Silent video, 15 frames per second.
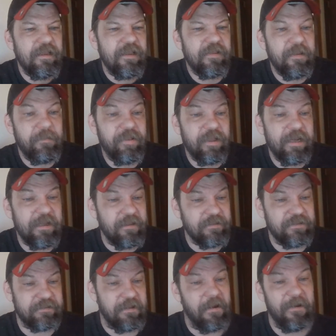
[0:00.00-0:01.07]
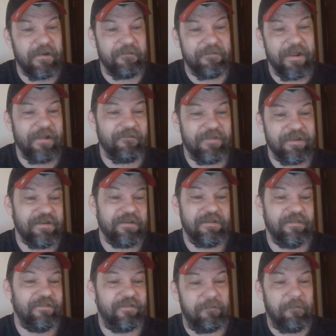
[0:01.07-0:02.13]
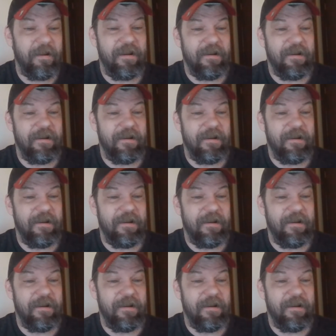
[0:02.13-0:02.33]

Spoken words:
And then Politico, sorry, fan fictions.